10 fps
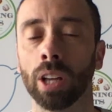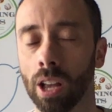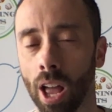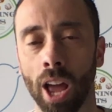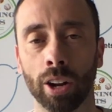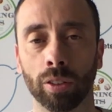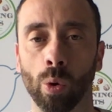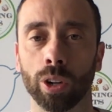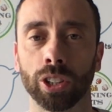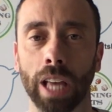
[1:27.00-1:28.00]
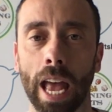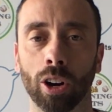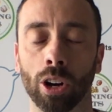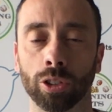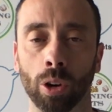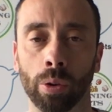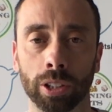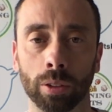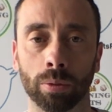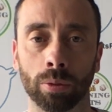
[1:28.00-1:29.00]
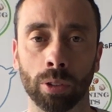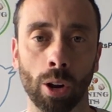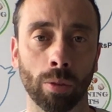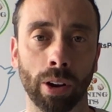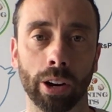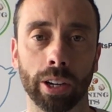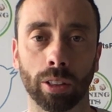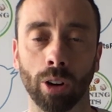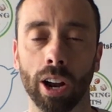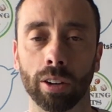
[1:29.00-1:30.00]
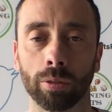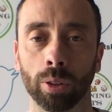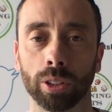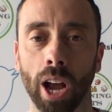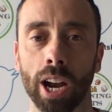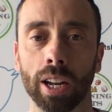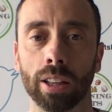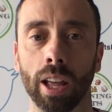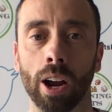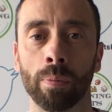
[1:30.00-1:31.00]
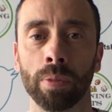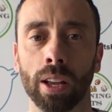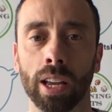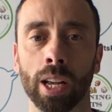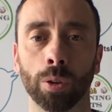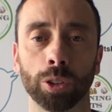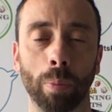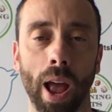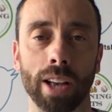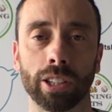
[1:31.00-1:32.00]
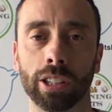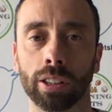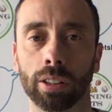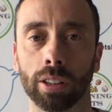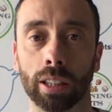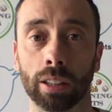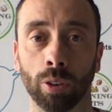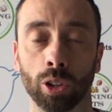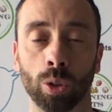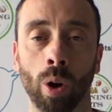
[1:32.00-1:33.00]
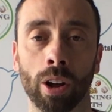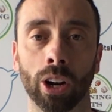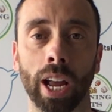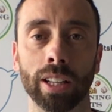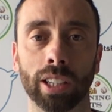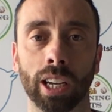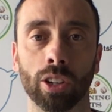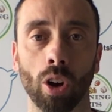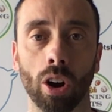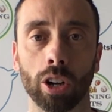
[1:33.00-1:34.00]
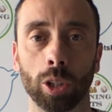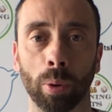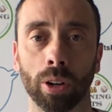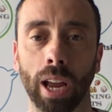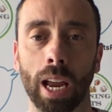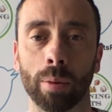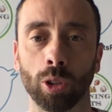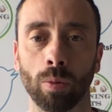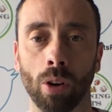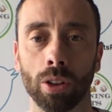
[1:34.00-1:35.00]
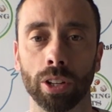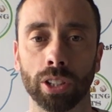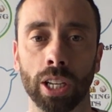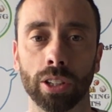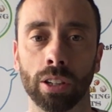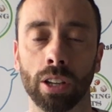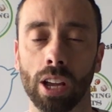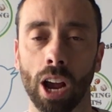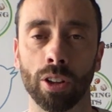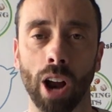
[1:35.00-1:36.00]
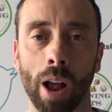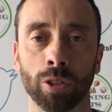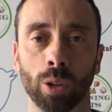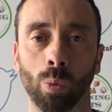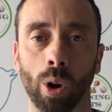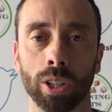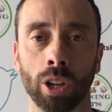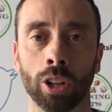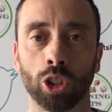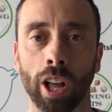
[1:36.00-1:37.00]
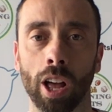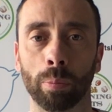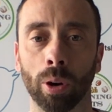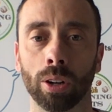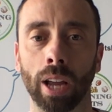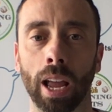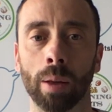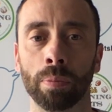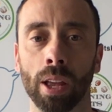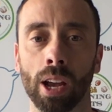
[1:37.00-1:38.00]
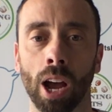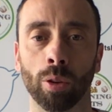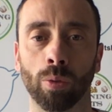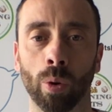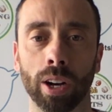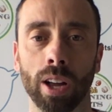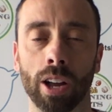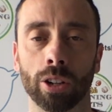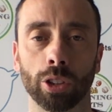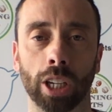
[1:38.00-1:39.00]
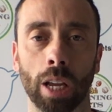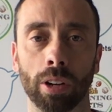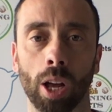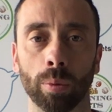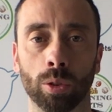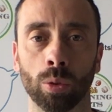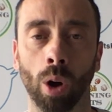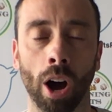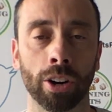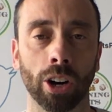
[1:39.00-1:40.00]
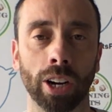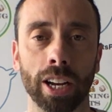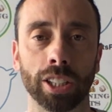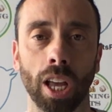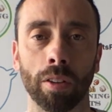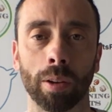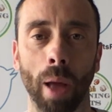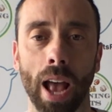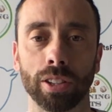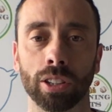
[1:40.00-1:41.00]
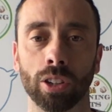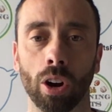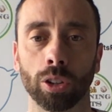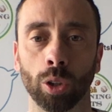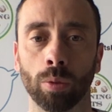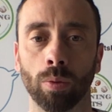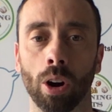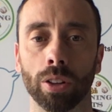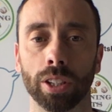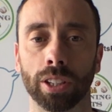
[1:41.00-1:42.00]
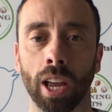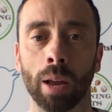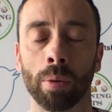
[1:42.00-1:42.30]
and of course, Zach Hurts, always a very threatful tight end there. Eagles are passing for 218 yards per game so far this season, and they're averaging one touchdown per game, and the 49ers are giving up 187 passing yards so far this game.